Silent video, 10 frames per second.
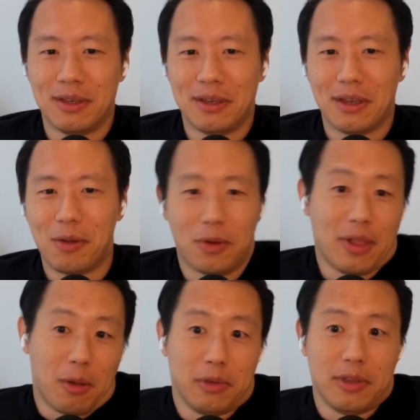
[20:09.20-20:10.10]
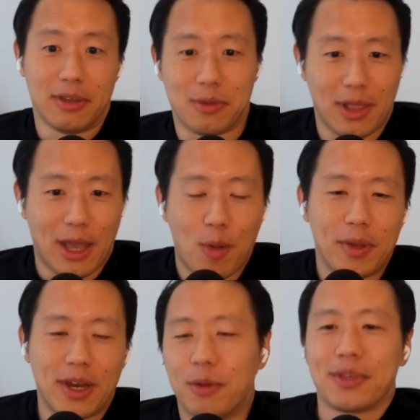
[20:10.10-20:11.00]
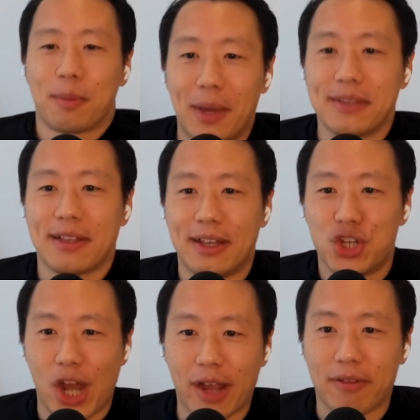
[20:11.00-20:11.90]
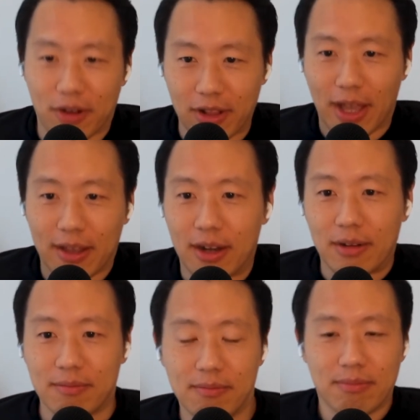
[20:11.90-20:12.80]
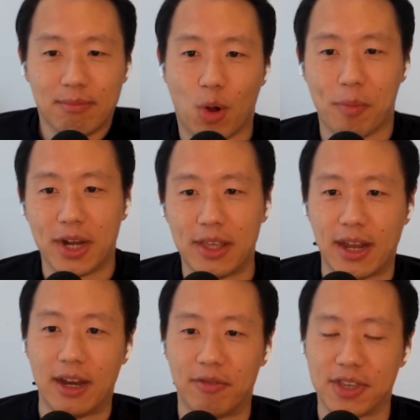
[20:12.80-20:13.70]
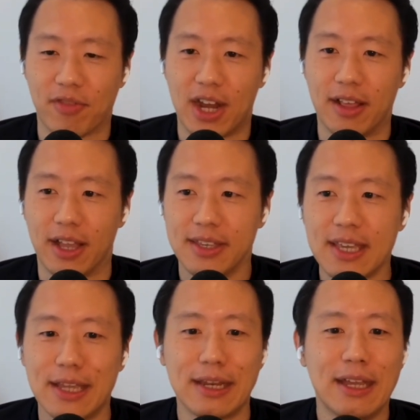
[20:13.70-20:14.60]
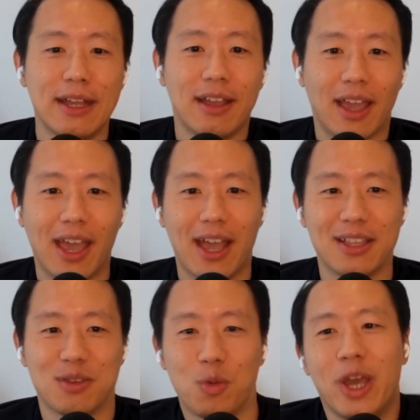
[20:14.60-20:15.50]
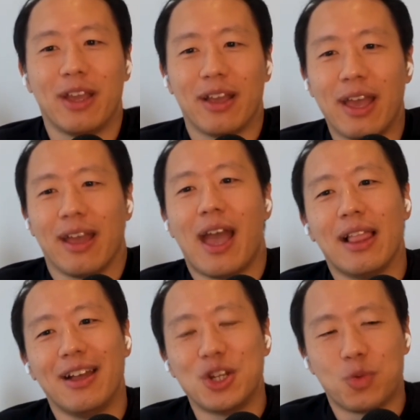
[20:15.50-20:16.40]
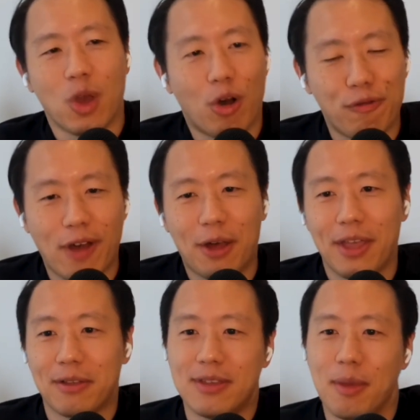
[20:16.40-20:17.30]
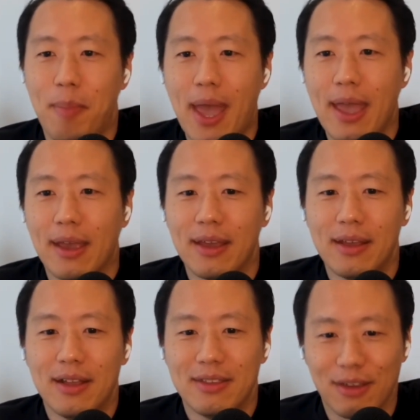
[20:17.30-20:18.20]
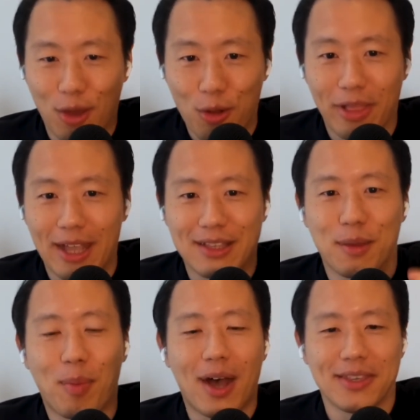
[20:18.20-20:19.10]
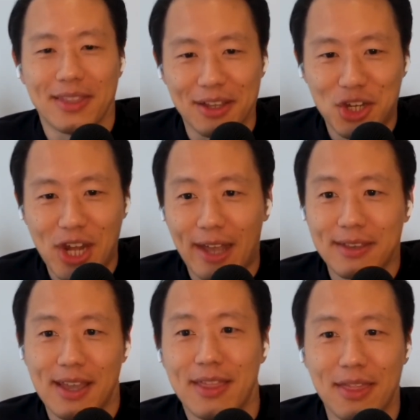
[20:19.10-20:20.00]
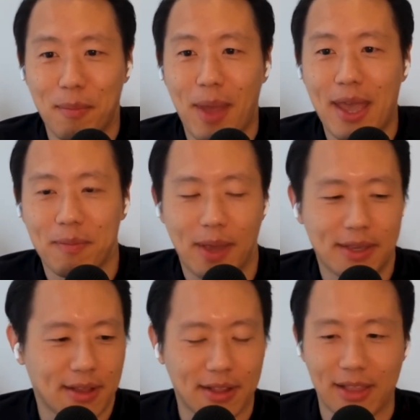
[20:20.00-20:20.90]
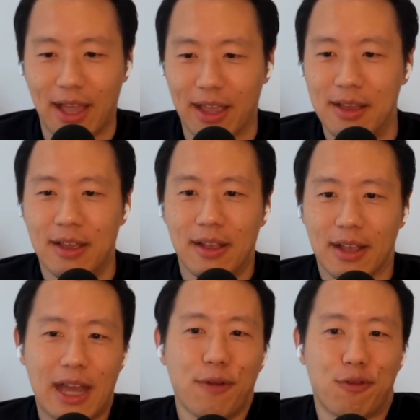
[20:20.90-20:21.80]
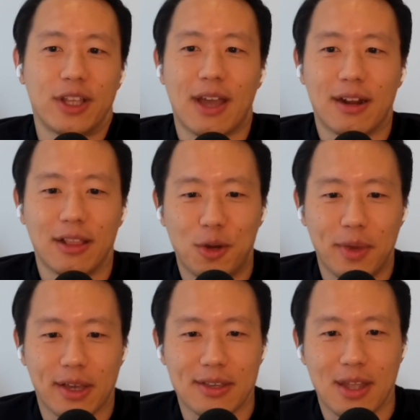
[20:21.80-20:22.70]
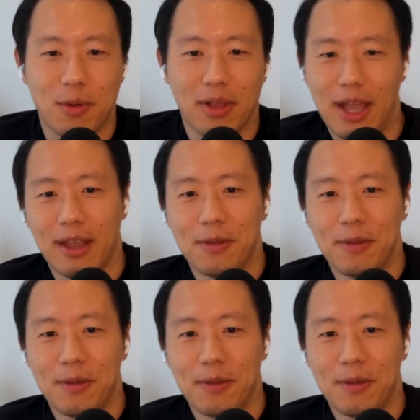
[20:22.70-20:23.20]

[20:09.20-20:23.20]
And we were like, what's this? And we like opened it. And it was like basically a check for like, more money than any of us have kind of like seen. And we at lunch, we all filed out to the bank to go like deposit the checks. And then the bank basically like kind of freaked out a little bit because they were like,